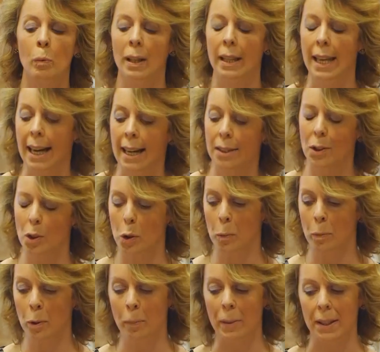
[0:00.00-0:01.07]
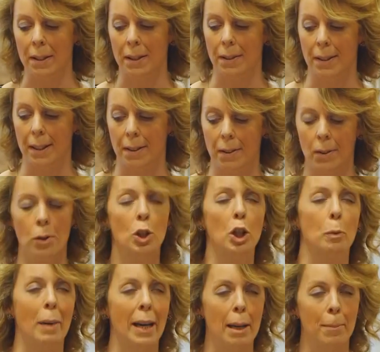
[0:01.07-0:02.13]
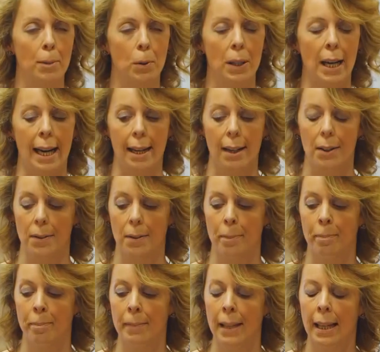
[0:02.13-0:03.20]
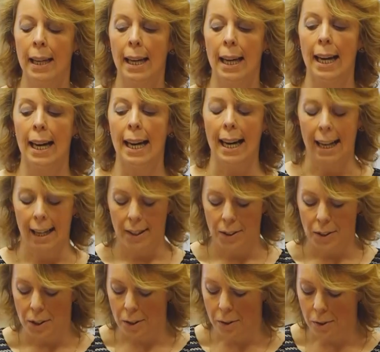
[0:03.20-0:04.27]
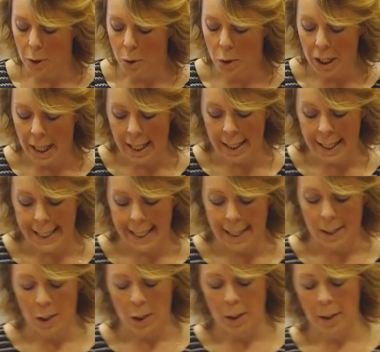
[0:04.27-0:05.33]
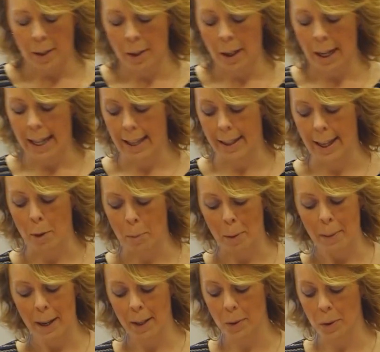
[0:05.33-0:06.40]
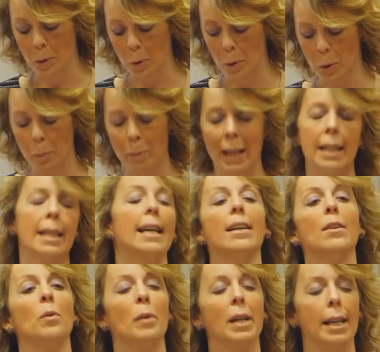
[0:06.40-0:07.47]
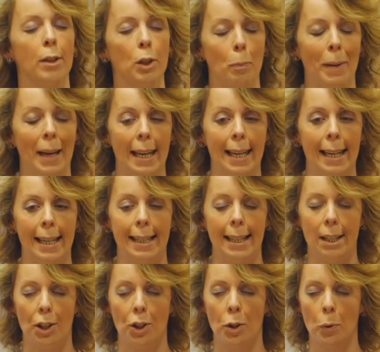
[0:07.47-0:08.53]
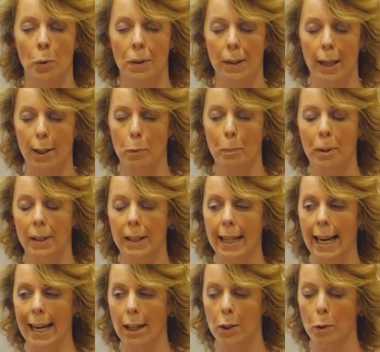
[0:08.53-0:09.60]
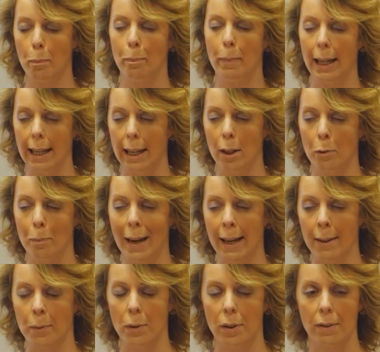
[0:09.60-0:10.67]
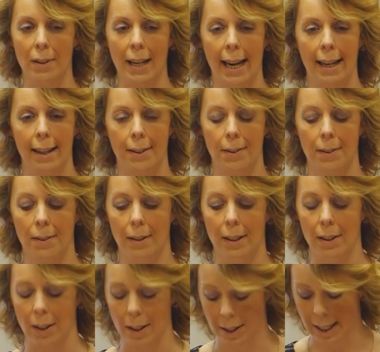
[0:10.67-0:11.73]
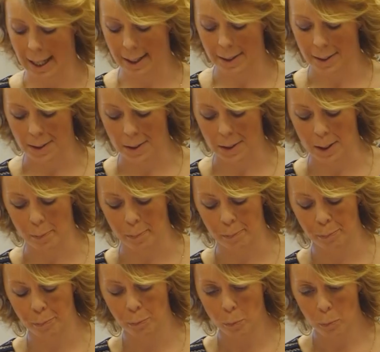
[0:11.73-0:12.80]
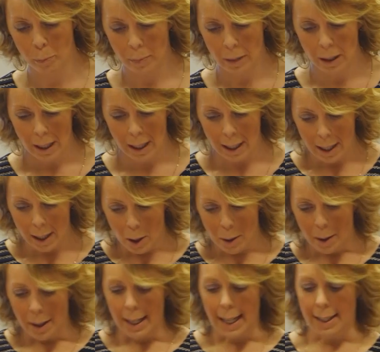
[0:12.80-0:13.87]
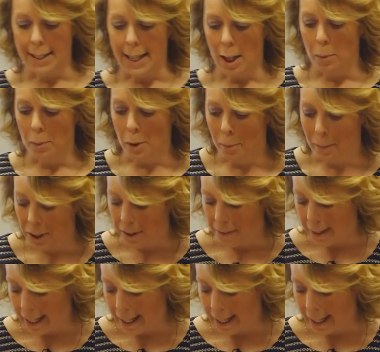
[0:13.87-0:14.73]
that small businesses should pay more tax. And the rule changes in their proposals mean that we're going to pay an additional £6.8 billion of tax into the tax system. Let's hope not much of